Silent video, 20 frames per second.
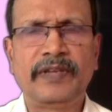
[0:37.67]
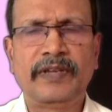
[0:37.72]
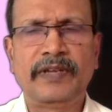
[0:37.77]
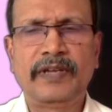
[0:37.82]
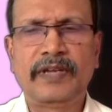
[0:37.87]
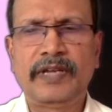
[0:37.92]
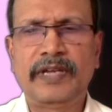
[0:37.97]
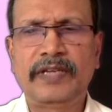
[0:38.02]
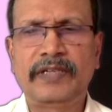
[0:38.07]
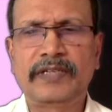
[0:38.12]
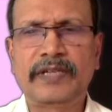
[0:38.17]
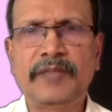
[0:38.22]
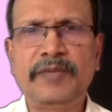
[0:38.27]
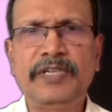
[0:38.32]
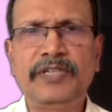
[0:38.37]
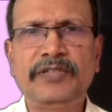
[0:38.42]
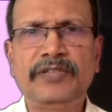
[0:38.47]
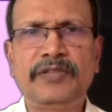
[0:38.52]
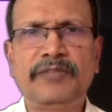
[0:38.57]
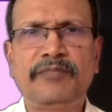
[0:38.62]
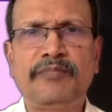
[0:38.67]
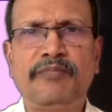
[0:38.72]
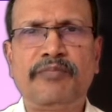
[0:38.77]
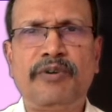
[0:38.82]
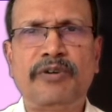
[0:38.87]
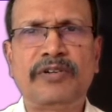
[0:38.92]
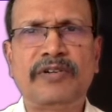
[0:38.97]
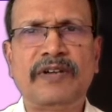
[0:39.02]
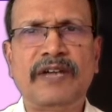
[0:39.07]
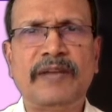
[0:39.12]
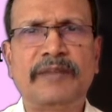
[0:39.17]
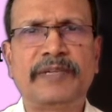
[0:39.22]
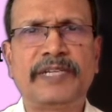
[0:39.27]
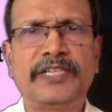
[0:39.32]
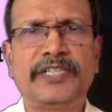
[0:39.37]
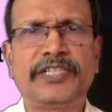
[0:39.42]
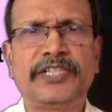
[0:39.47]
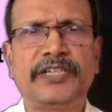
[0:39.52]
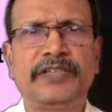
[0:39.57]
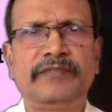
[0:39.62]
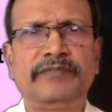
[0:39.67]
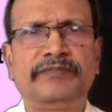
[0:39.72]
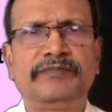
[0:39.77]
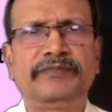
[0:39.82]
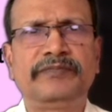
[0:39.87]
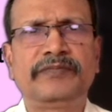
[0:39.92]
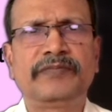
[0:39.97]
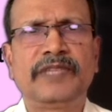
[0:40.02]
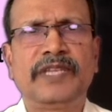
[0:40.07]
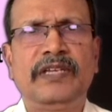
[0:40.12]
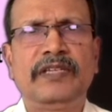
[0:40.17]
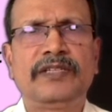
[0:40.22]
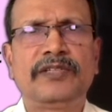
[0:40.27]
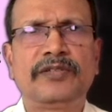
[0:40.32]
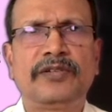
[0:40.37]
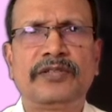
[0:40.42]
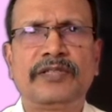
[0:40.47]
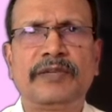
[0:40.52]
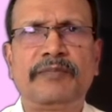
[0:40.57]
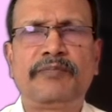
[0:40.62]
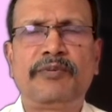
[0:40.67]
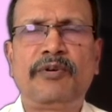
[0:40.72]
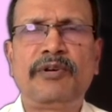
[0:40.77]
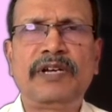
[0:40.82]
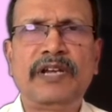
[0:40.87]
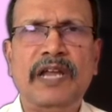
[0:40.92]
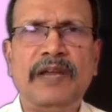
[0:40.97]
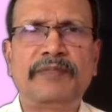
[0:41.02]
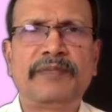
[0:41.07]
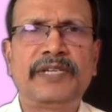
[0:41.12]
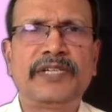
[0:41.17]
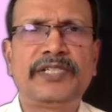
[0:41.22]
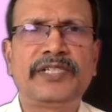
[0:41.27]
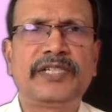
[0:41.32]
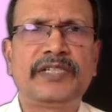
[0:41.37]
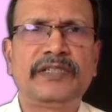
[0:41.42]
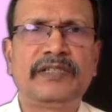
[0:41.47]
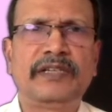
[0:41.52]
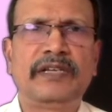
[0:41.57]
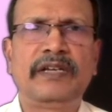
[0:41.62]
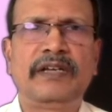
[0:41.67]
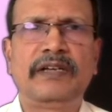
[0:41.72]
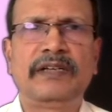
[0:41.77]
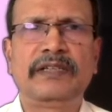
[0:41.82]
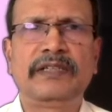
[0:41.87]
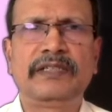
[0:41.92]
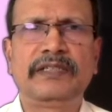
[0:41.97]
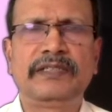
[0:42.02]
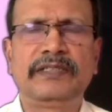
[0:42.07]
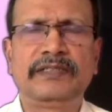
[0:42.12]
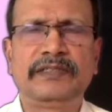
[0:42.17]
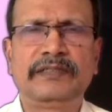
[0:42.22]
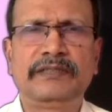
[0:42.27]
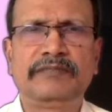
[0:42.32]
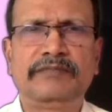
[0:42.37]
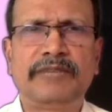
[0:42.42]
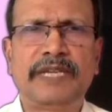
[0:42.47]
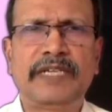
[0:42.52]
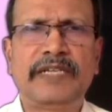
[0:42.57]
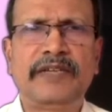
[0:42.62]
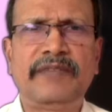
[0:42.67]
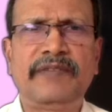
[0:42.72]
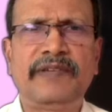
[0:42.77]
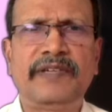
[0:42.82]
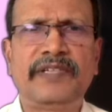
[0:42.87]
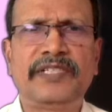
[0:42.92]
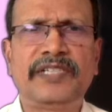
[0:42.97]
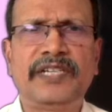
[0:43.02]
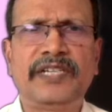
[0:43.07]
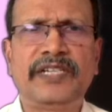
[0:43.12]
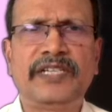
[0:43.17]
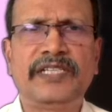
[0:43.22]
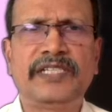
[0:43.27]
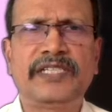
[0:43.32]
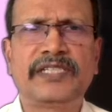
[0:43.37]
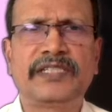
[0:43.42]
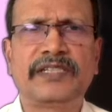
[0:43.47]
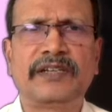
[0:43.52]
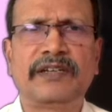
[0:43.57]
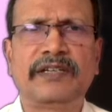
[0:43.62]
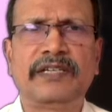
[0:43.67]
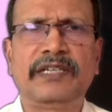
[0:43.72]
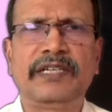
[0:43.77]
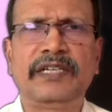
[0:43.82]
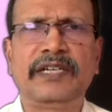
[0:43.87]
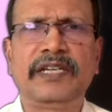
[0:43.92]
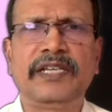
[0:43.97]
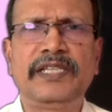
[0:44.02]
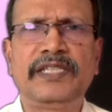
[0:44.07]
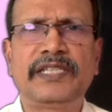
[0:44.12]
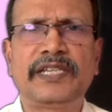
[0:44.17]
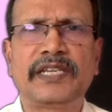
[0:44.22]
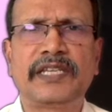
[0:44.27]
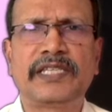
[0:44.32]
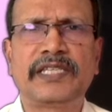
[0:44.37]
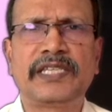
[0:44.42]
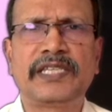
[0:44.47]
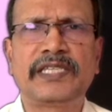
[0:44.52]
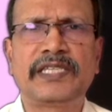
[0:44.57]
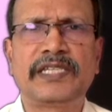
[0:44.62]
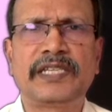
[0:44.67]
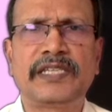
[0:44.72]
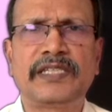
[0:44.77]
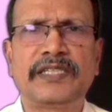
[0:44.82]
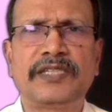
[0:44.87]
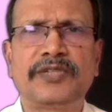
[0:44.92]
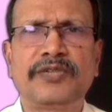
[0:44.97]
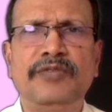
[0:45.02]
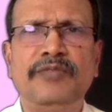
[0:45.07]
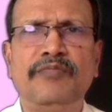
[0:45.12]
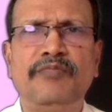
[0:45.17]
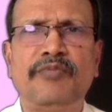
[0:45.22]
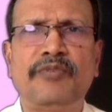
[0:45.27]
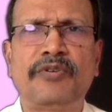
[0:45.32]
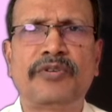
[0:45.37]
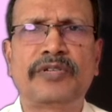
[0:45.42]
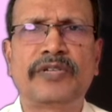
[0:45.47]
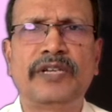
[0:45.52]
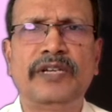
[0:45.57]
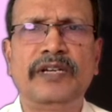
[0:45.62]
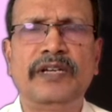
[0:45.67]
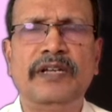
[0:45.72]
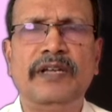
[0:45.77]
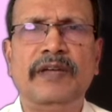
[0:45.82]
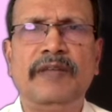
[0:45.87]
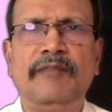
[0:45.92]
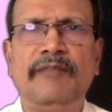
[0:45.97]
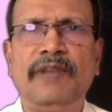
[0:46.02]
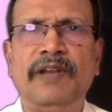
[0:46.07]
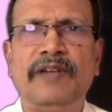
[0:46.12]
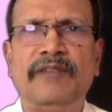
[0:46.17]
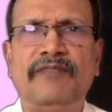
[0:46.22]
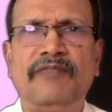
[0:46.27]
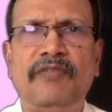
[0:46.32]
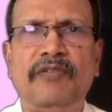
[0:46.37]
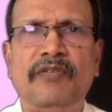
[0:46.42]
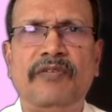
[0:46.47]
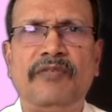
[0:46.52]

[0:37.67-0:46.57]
And coming to the portal hypertension, so the portal hypertension by definition is increased resistance to portal blood flow.